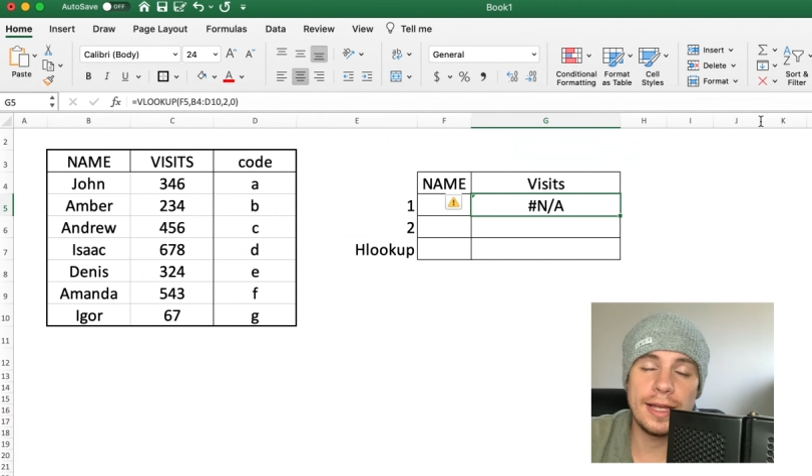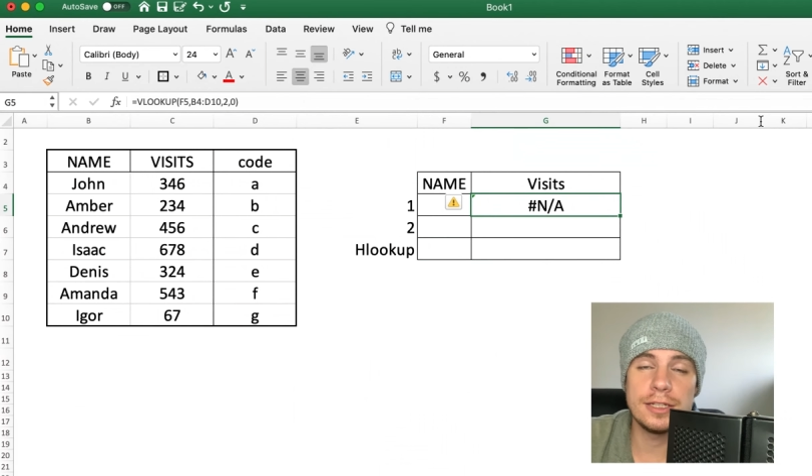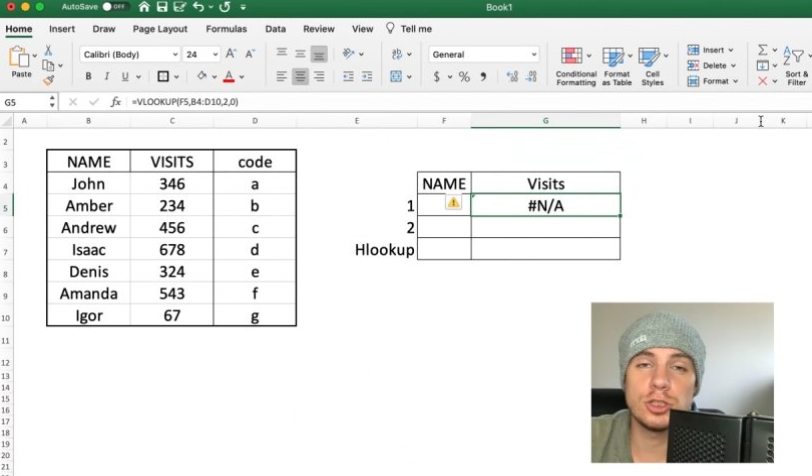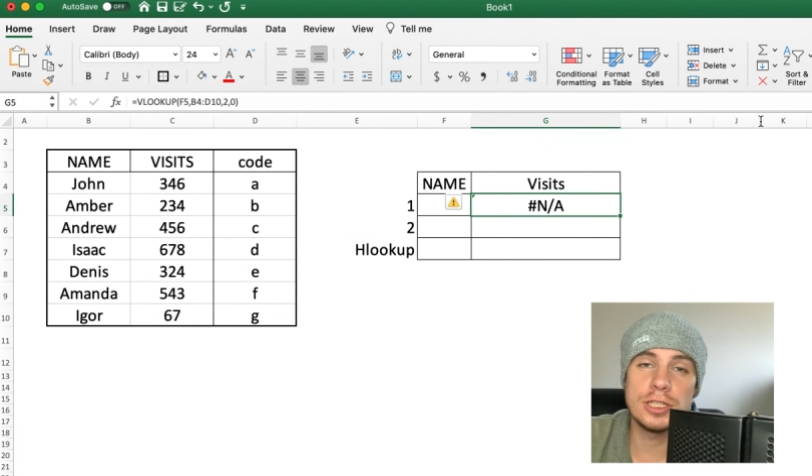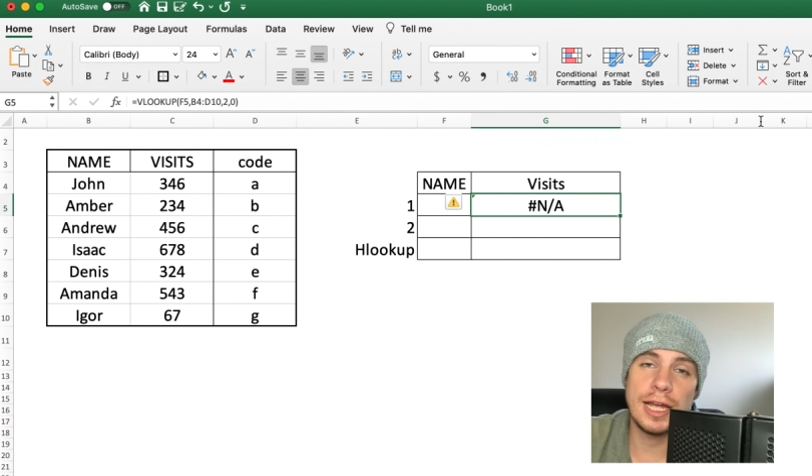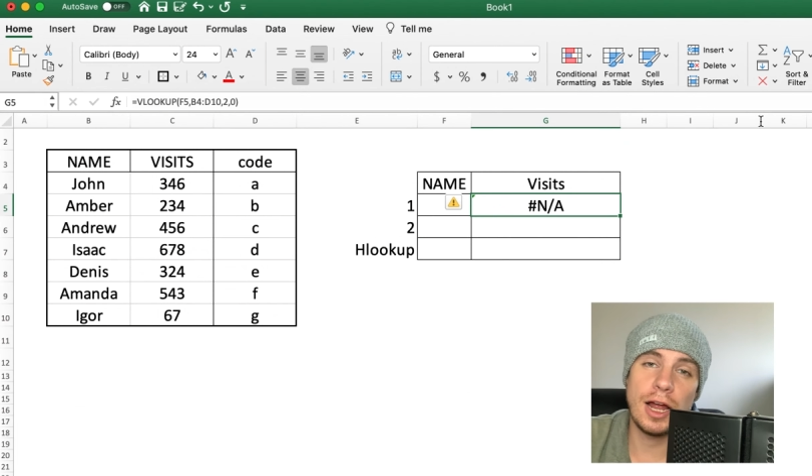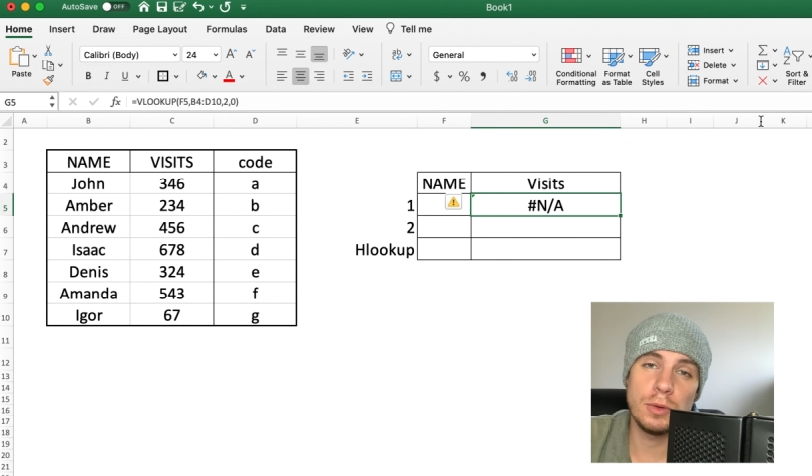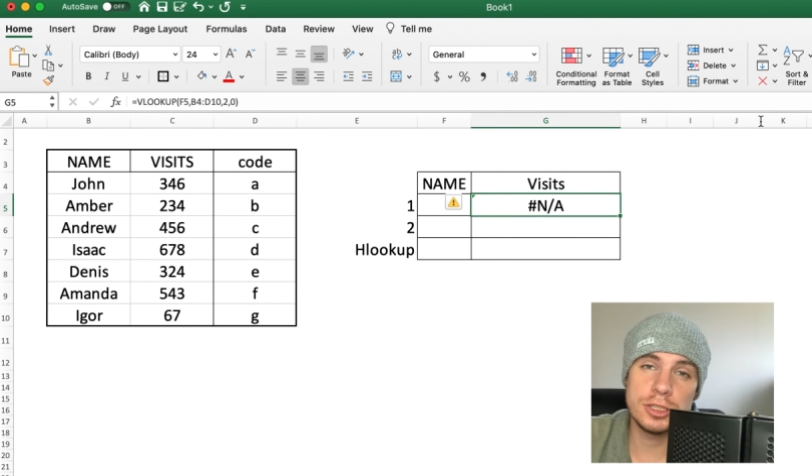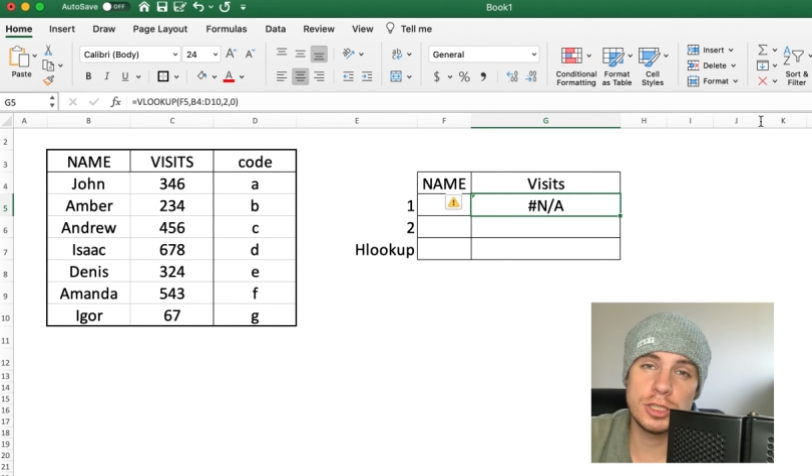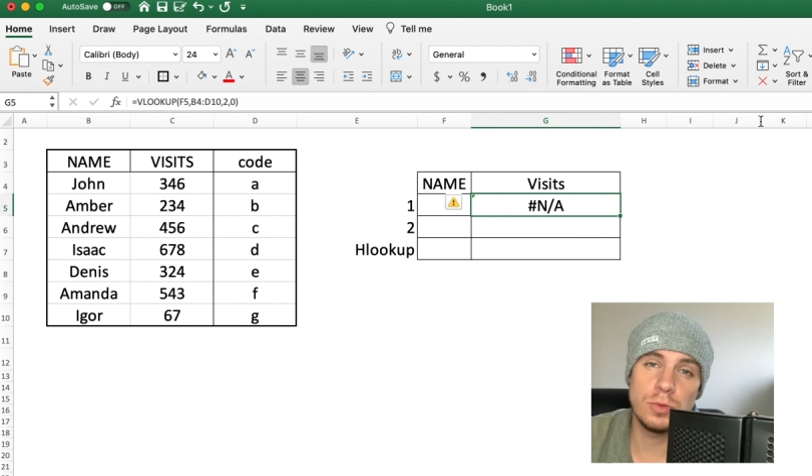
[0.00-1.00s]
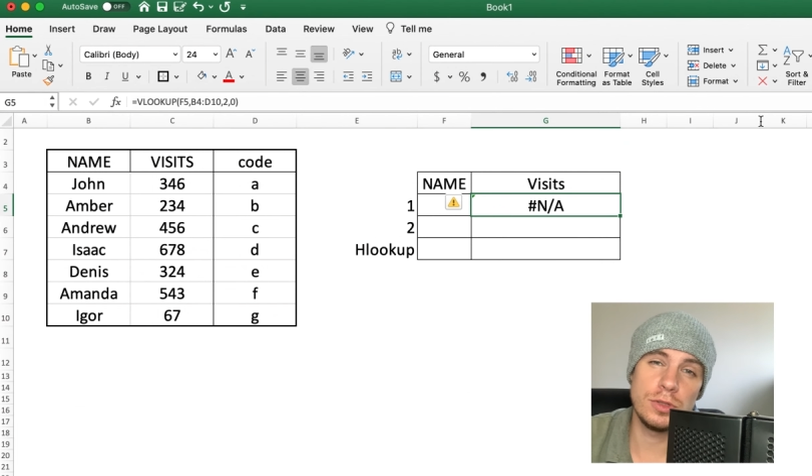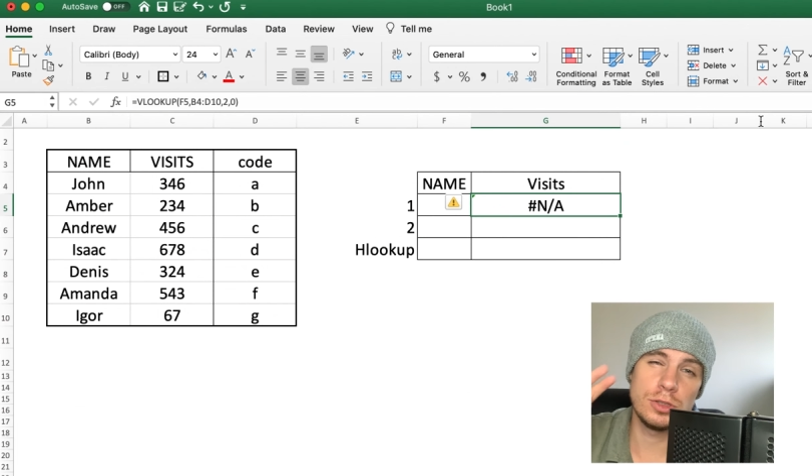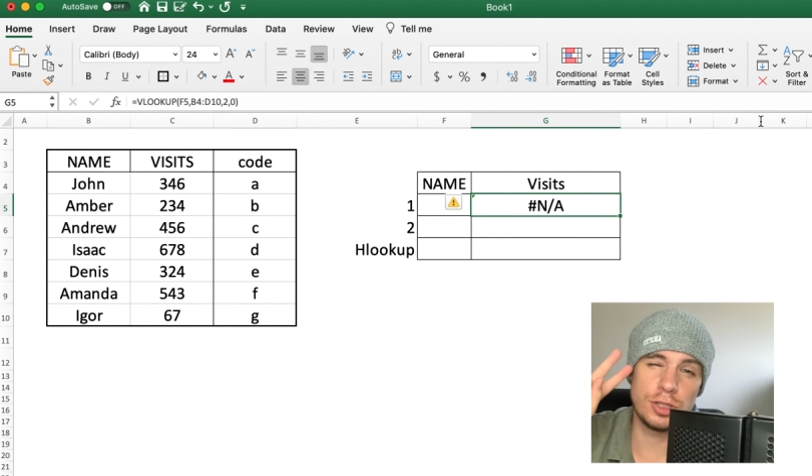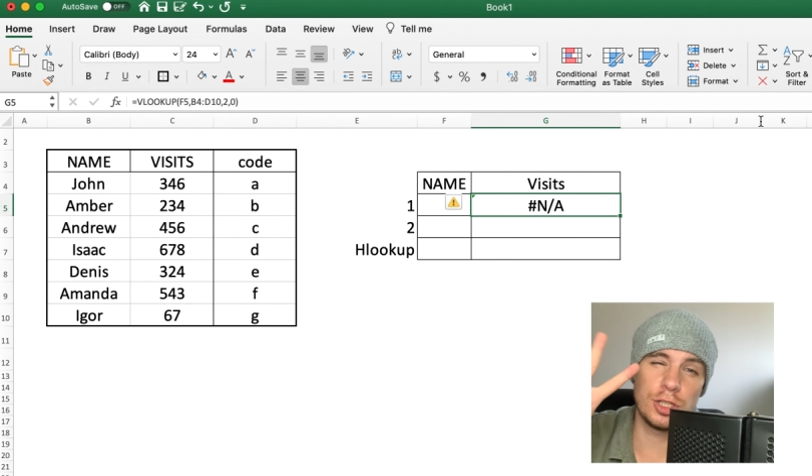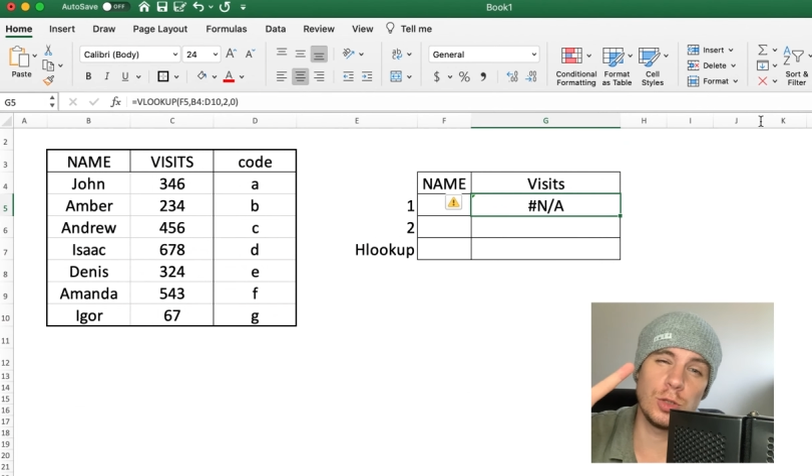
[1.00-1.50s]
and today I will show you
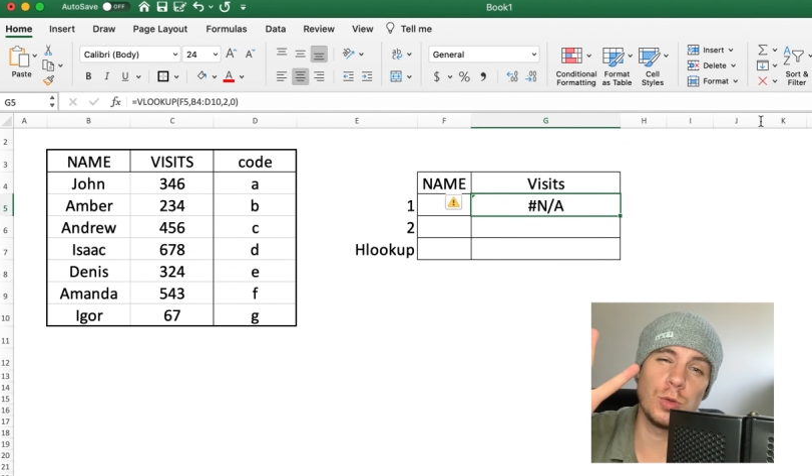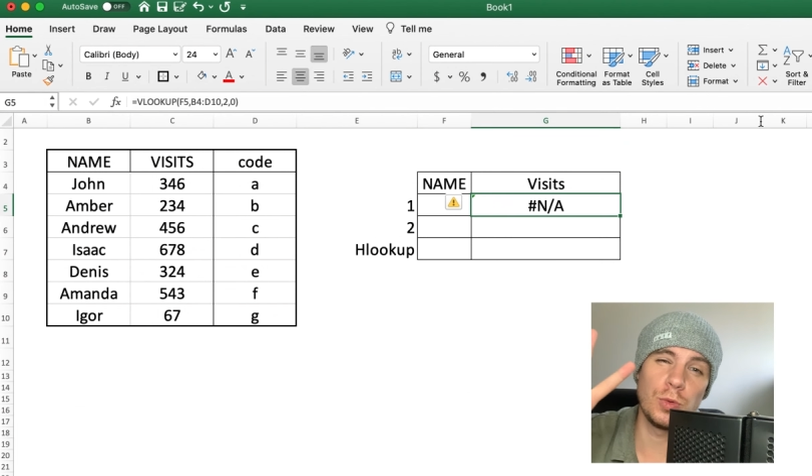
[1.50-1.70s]
two